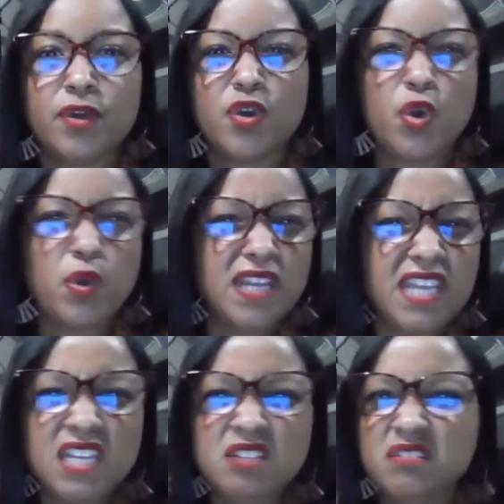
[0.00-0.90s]

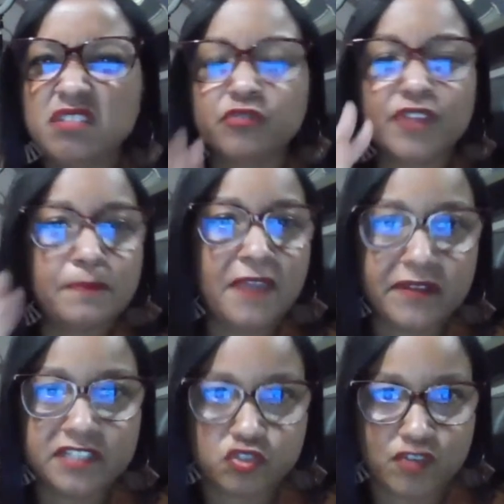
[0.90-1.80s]
Only 3
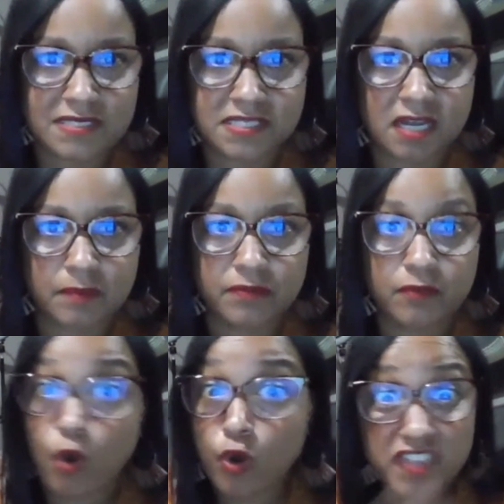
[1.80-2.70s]
parents dressed up.
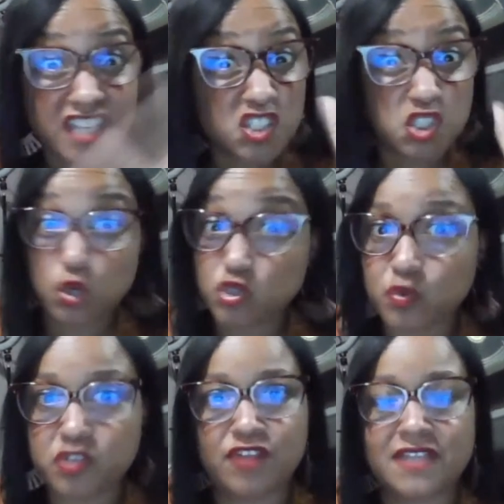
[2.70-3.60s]
All these children
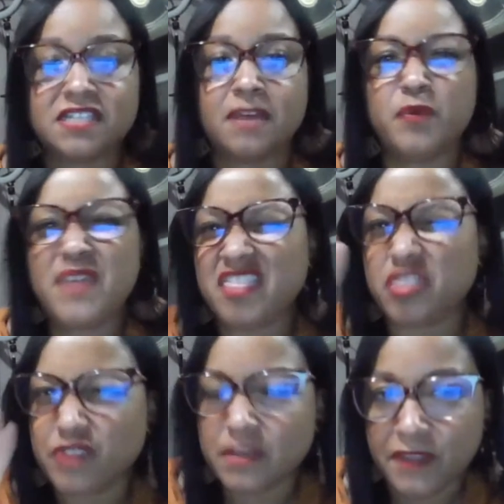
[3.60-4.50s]
were dressed up, but we had
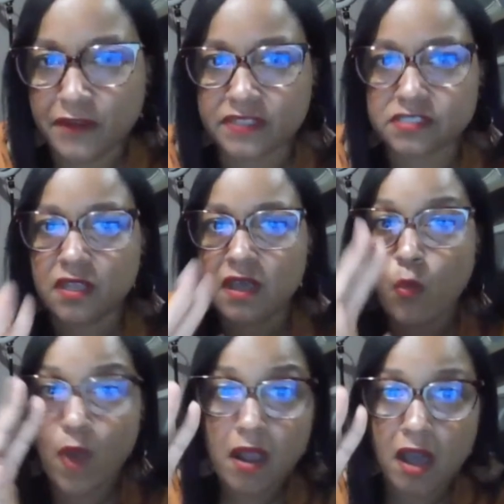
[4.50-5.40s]
3 parents,
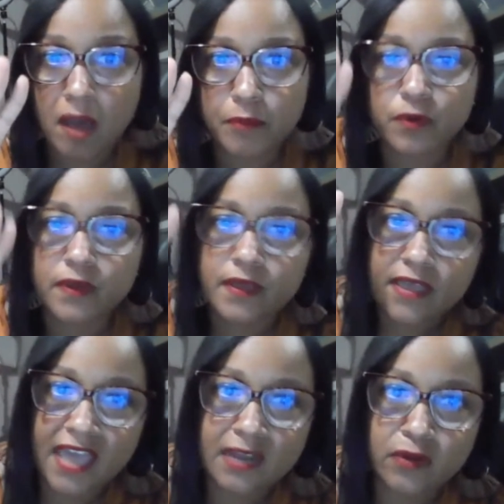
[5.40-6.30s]
1 couple
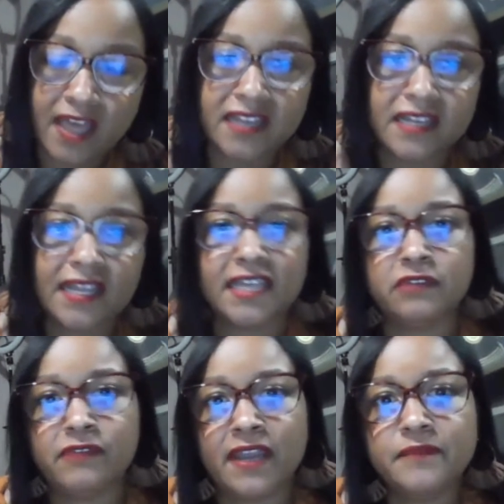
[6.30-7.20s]
and a lady,
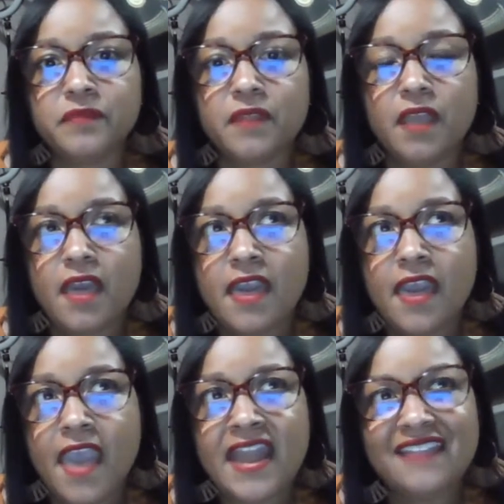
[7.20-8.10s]
right?
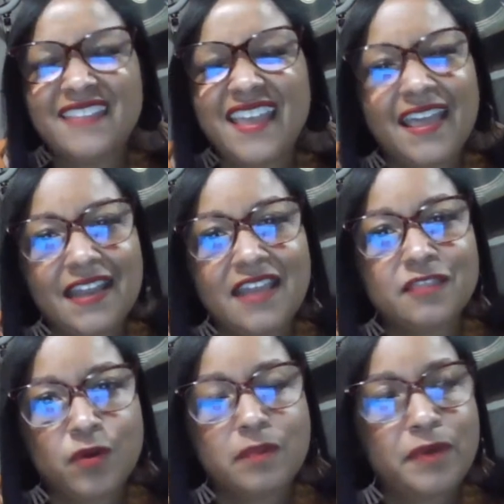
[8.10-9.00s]
And at the end, I
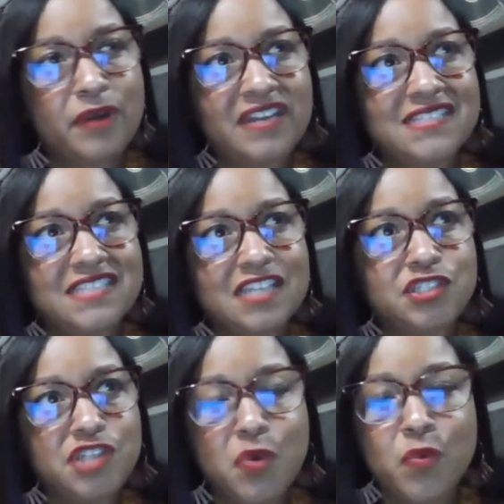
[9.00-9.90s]
thought about it. I said, you
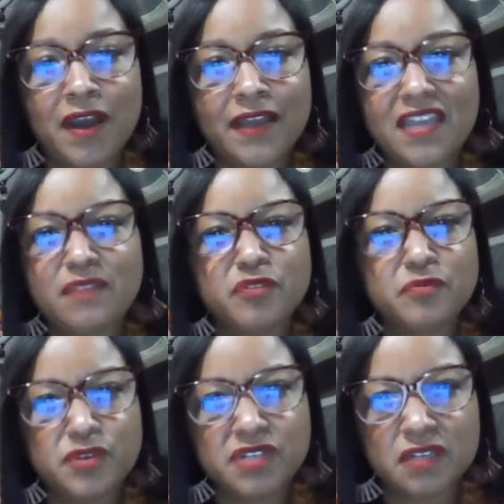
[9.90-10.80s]
know what? In
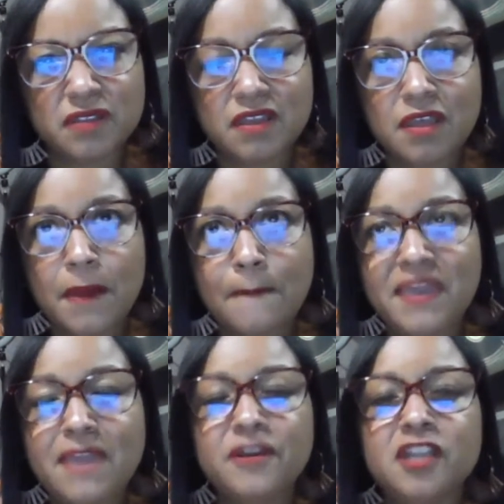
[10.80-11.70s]
Bermuda,
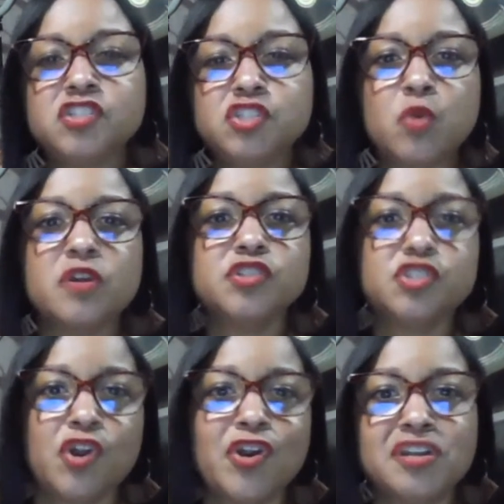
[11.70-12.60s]
people are so
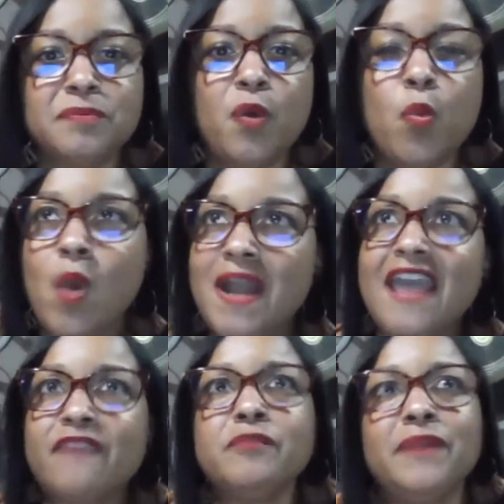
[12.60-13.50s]
concerned about what
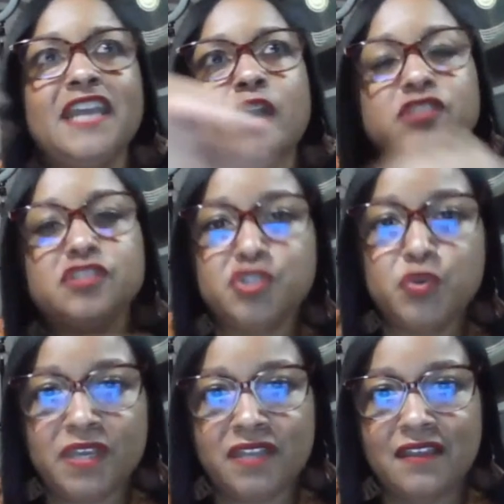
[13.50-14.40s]
everybody else is
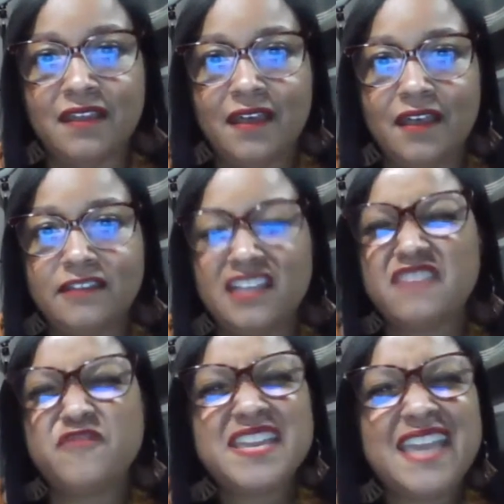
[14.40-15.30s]
doing that they
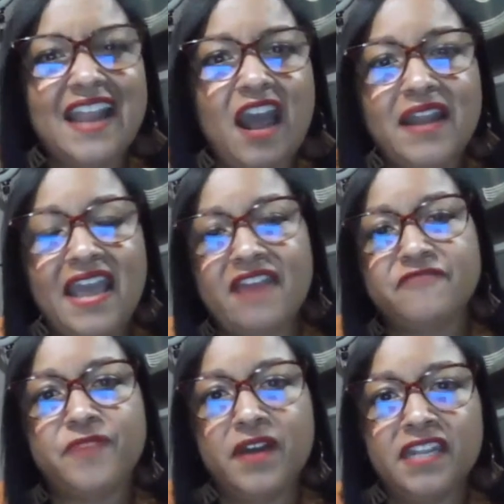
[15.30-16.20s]
forget how to have
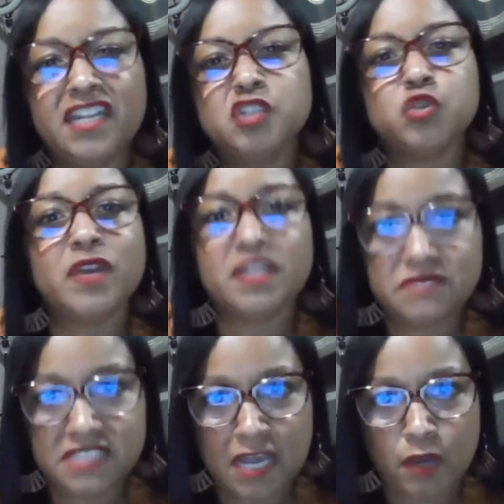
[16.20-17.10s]
fun and enjoy
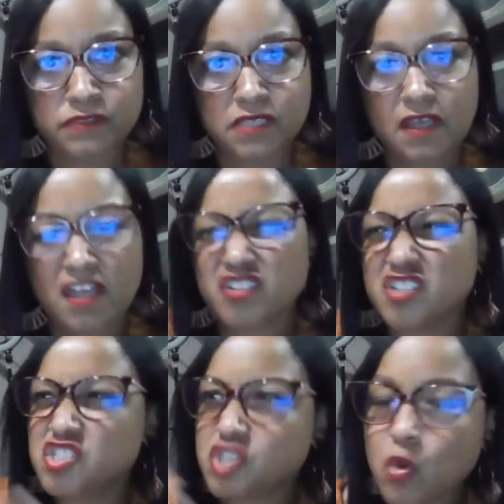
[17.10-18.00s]
themselves. They're
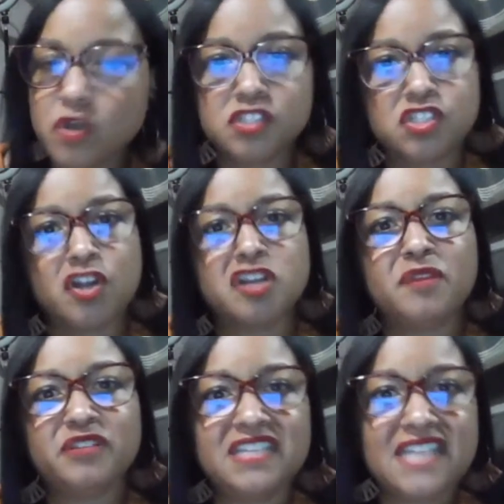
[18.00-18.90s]
so concerned
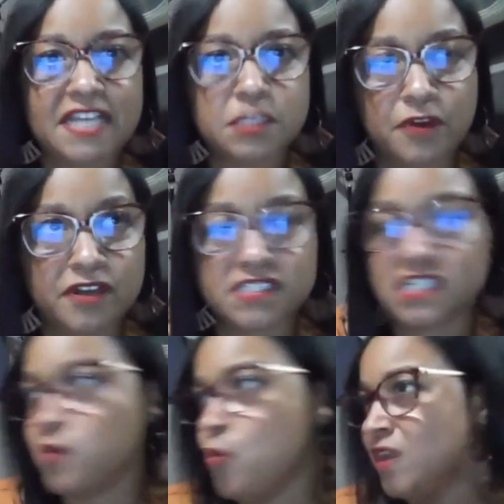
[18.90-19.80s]
about the next person
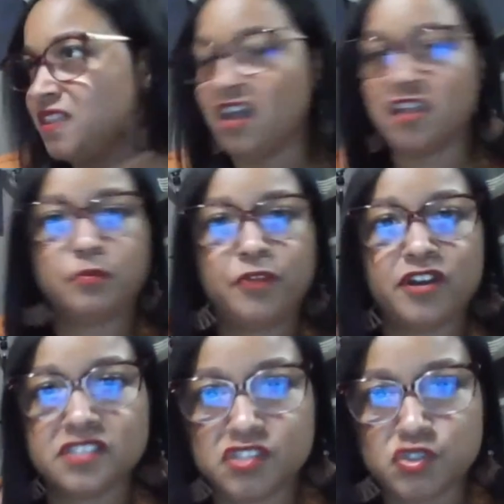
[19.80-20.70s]
and what the other
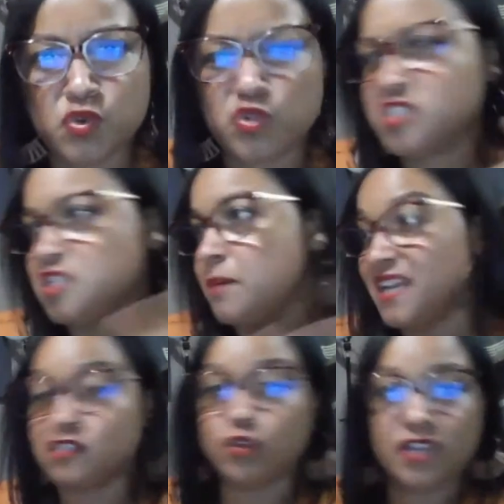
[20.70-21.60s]
person's doing, or
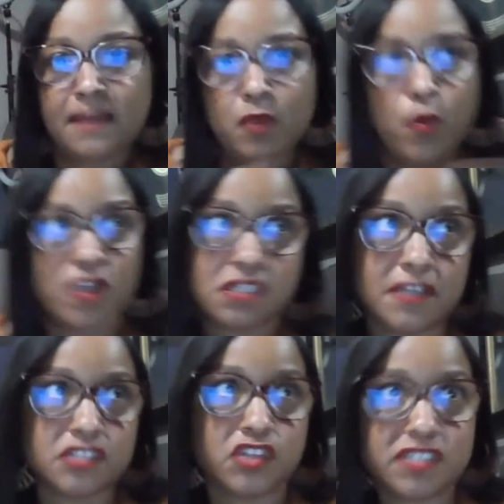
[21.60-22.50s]
somebody's looking at me, what
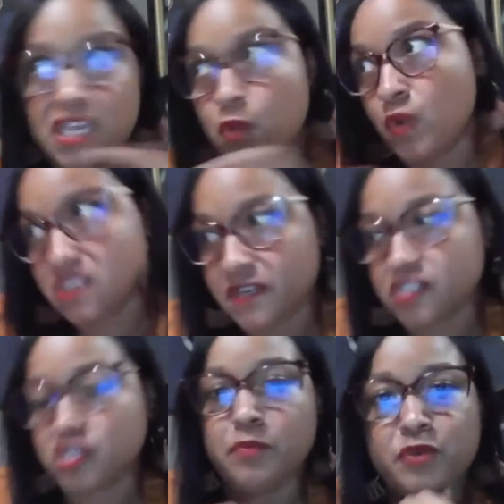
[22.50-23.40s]
somebody's going to say, what somebody's
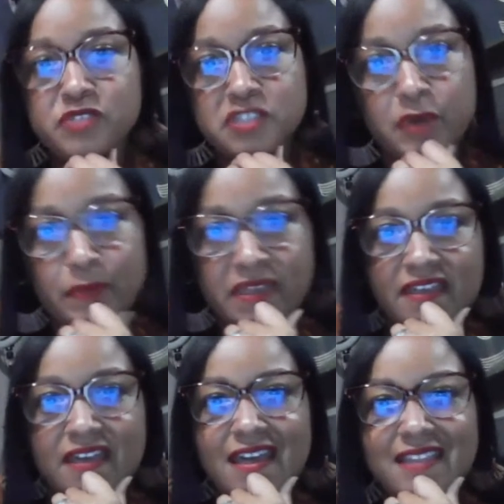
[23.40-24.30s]
going to post about me,
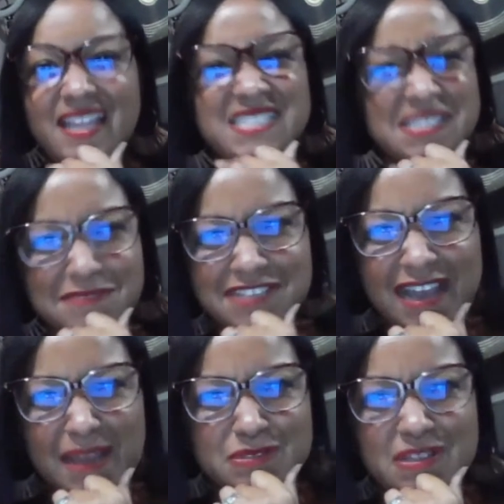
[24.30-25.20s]
that
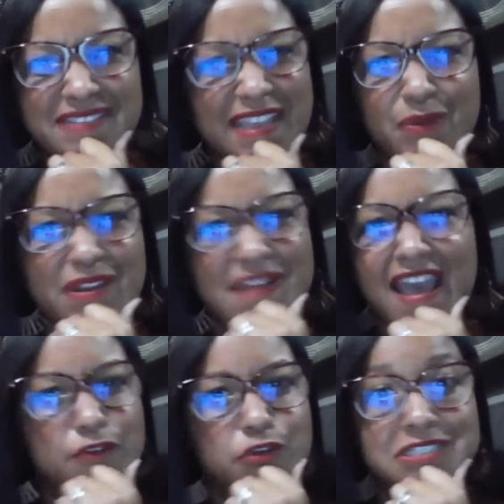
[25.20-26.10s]
sometimes they don't even have
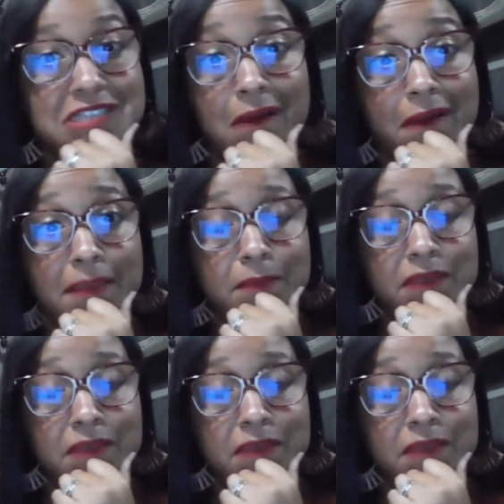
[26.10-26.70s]
a good time.